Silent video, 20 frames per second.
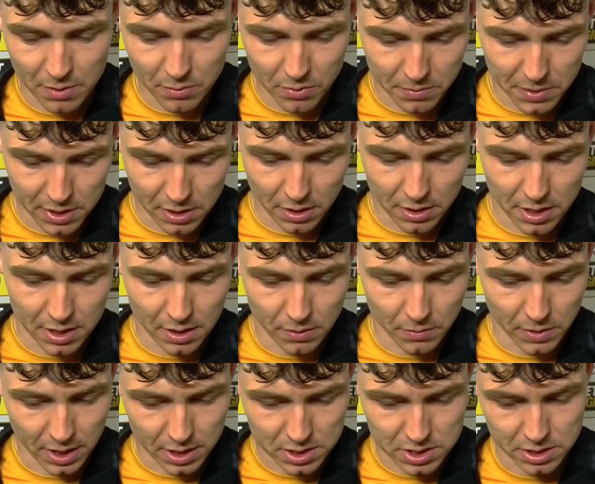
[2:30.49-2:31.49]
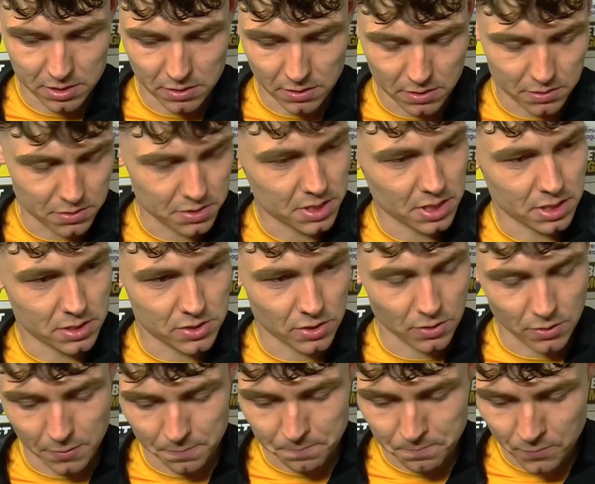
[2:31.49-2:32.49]
We're a bit lucky that we actually don't concede.
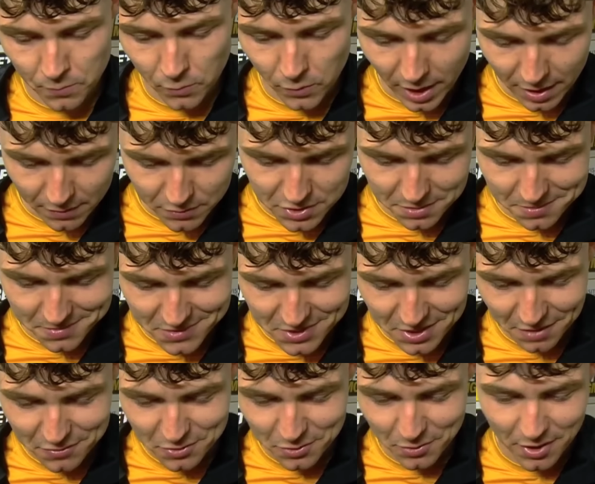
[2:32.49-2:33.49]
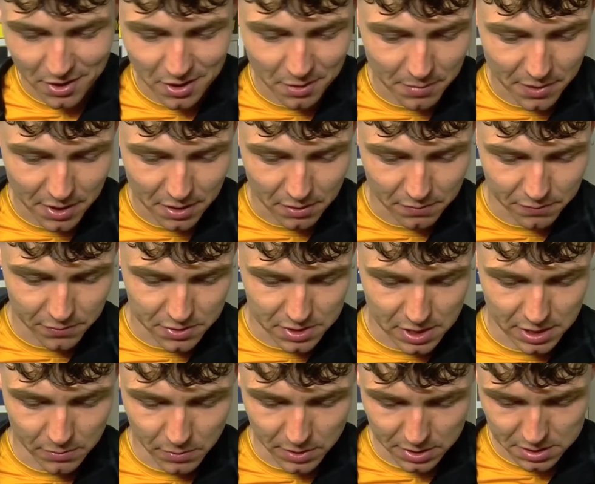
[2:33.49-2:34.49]
So we have some stuff to work on, but
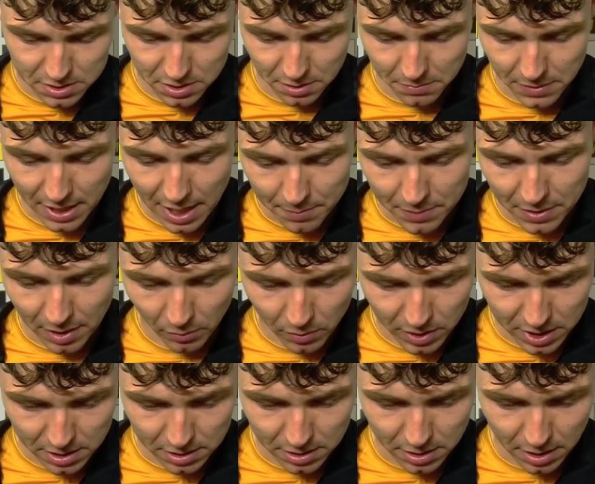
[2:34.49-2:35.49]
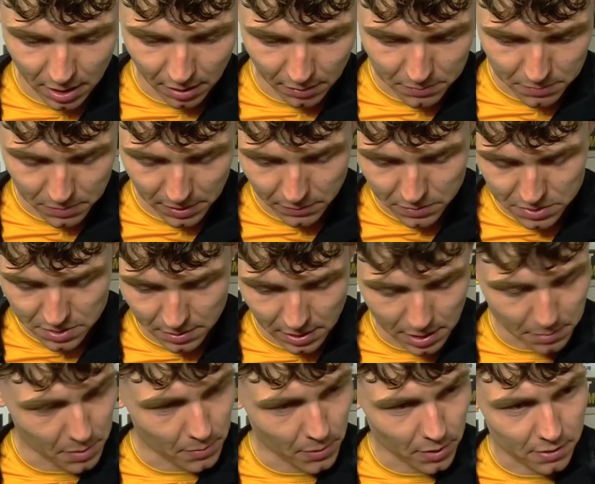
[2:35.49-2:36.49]
obviously with some gap now we can play with a little
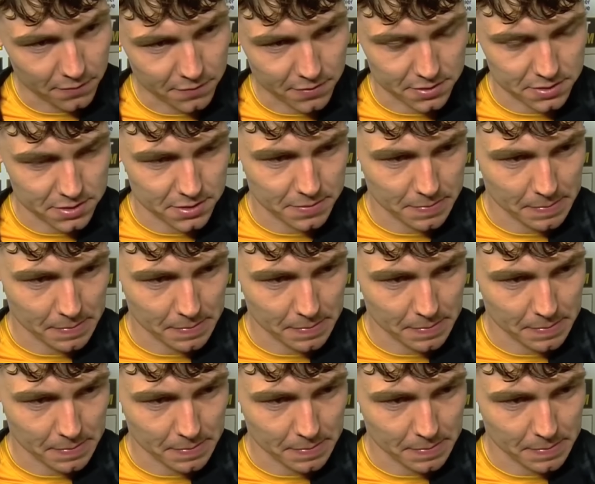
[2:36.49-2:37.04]
bit more confidence.